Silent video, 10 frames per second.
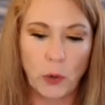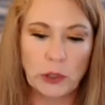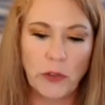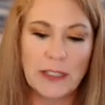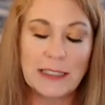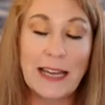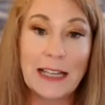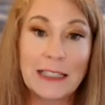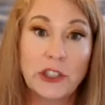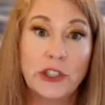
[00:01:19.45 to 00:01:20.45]
So the
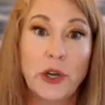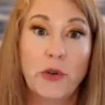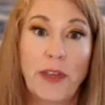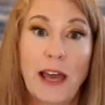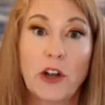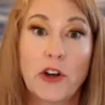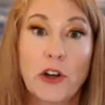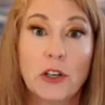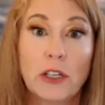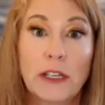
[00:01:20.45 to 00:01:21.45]
stats show that
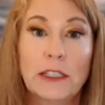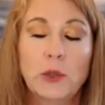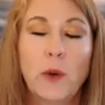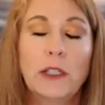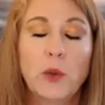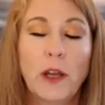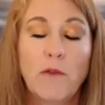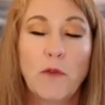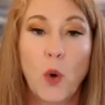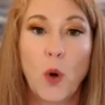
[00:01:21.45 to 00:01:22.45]
currently in
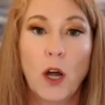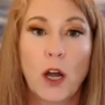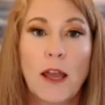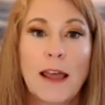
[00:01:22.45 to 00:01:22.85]
2024,